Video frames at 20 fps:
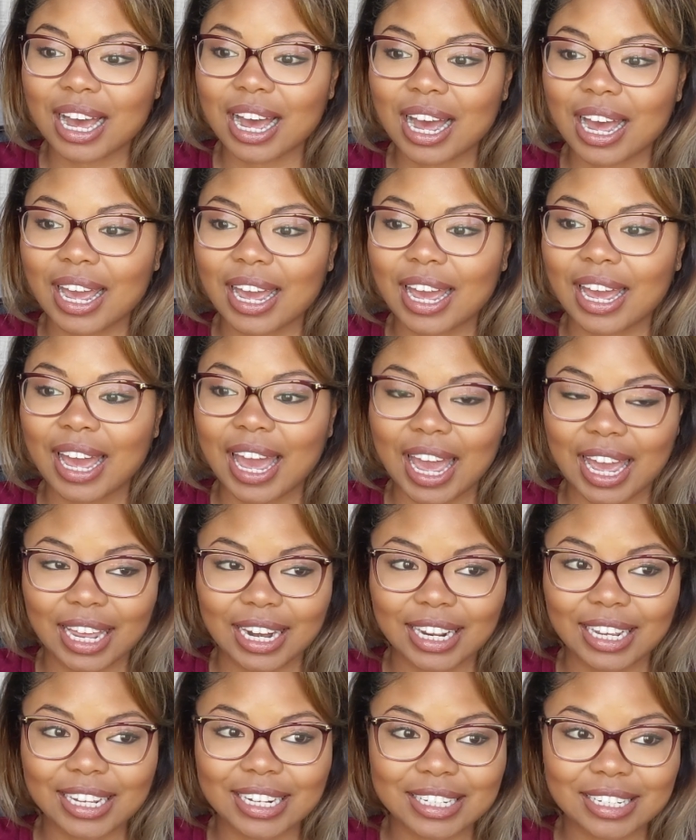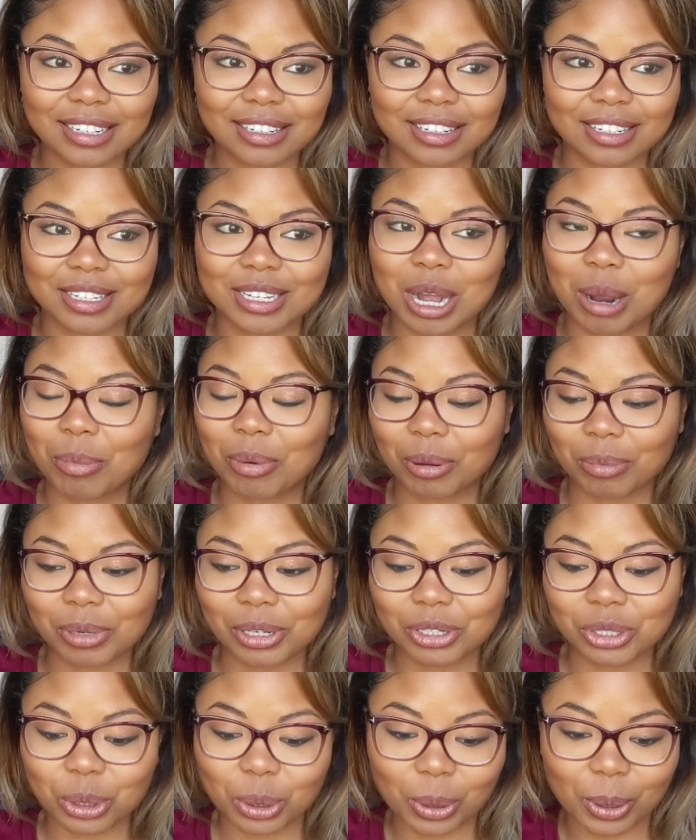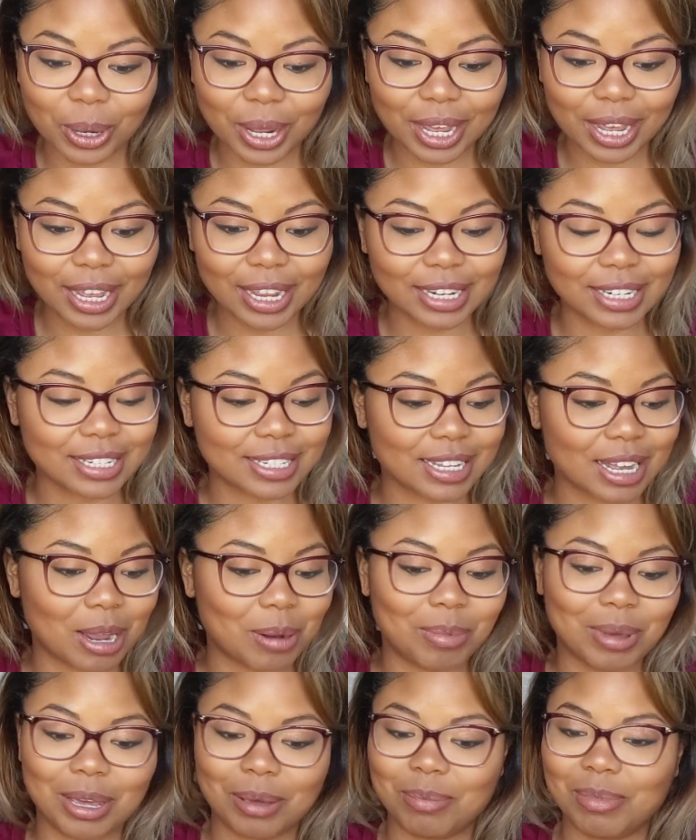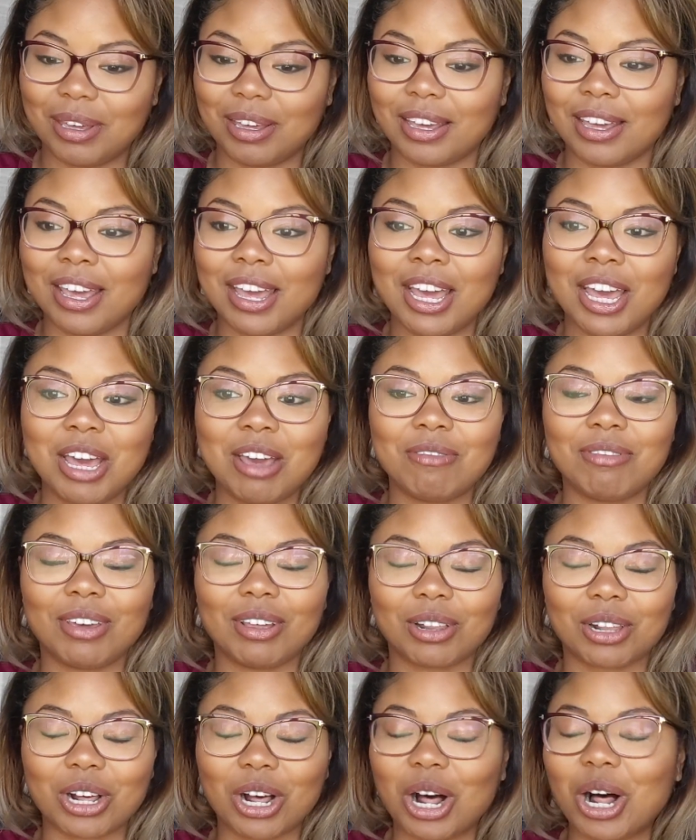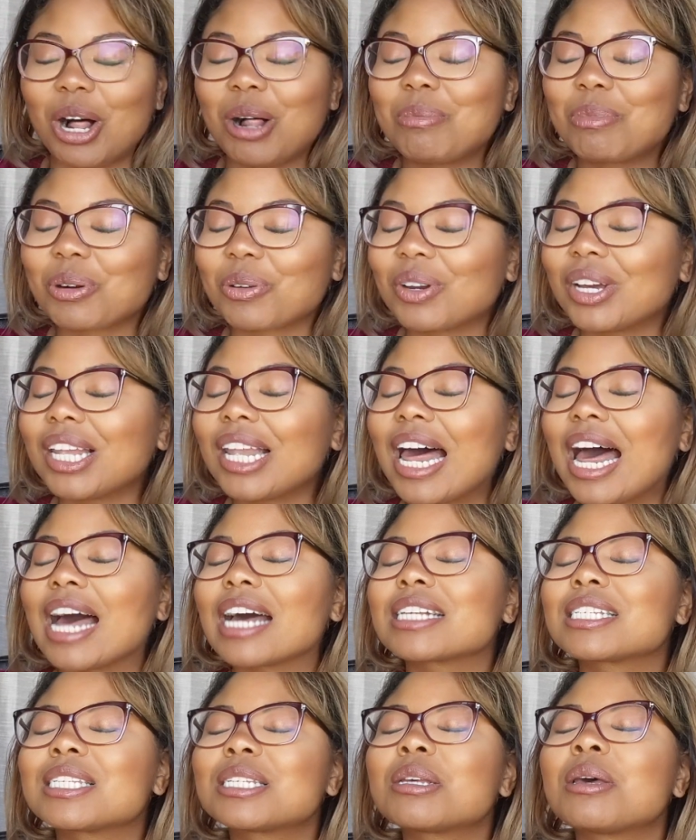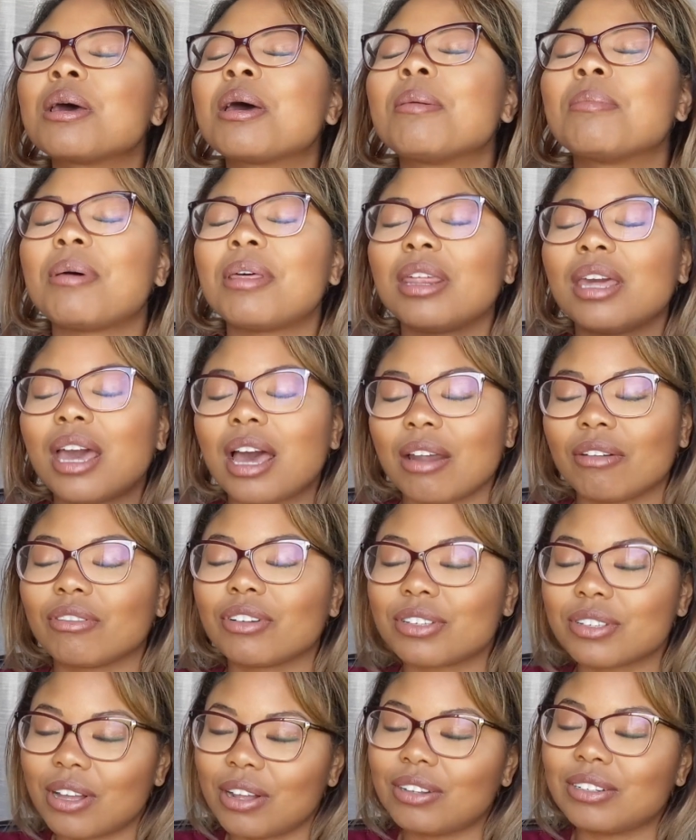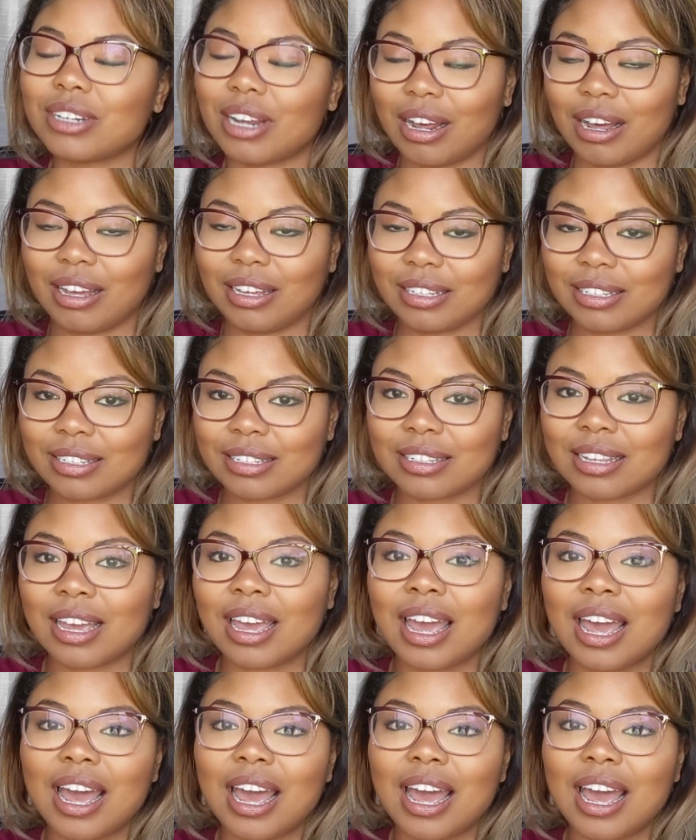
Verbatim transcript: I hate it. It does not bring me joy. It does not make me feel calm or relaxed, but the end result does.